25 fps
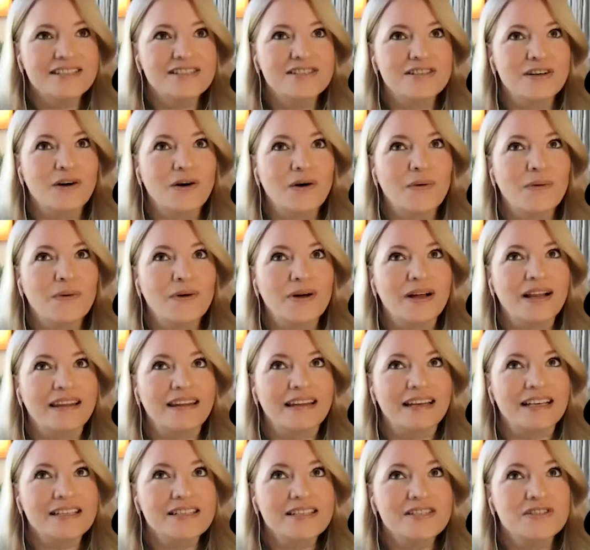So
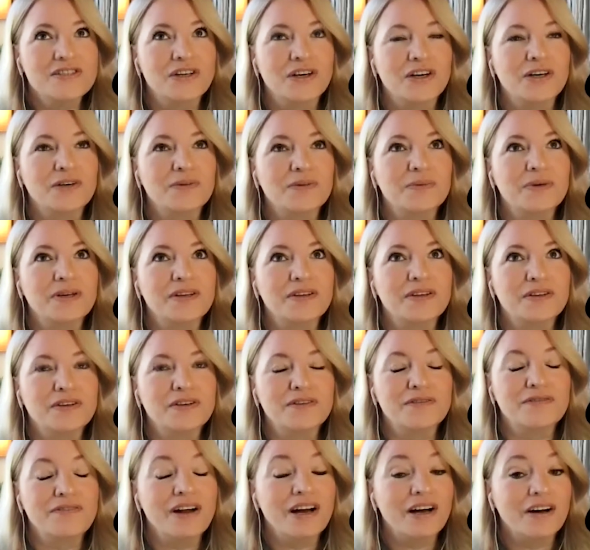let's start with
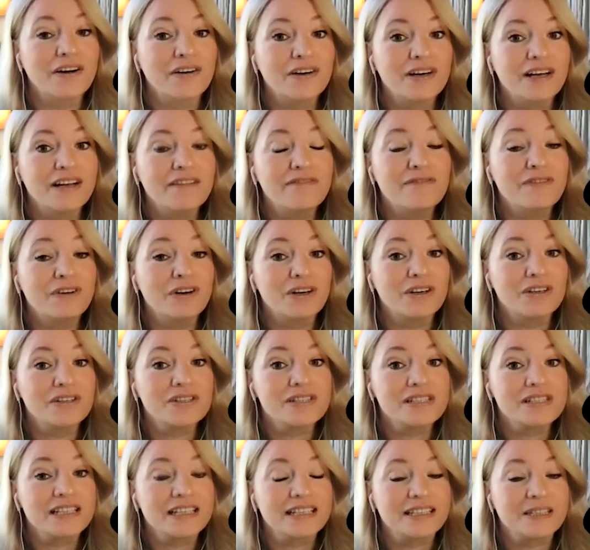your very
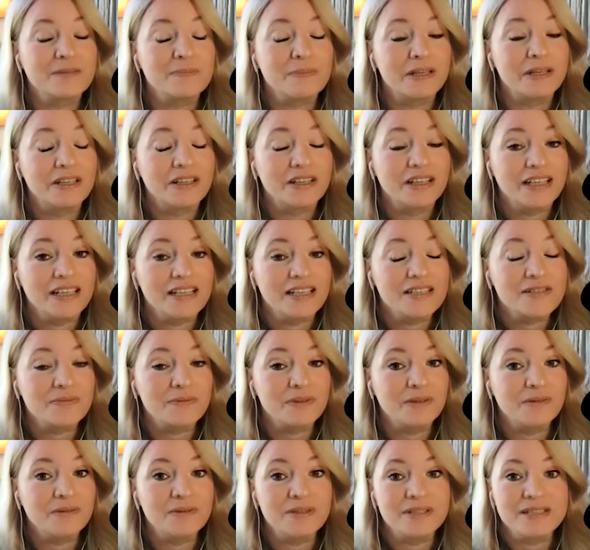first experience.
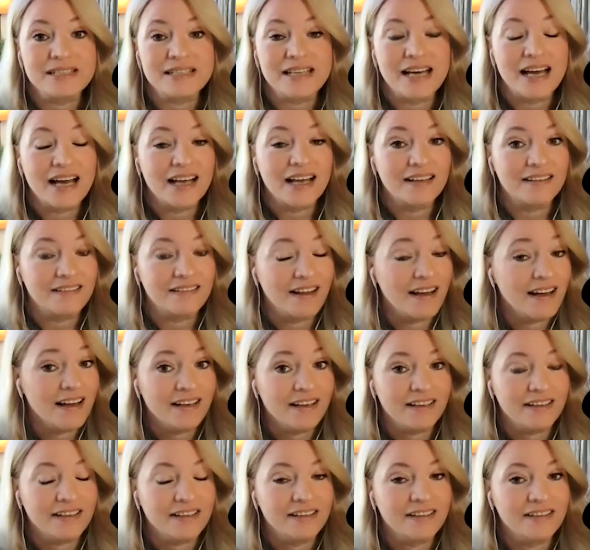What was that
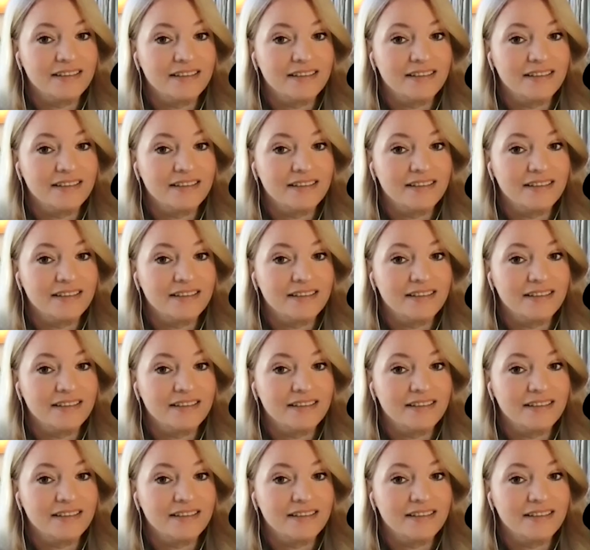like?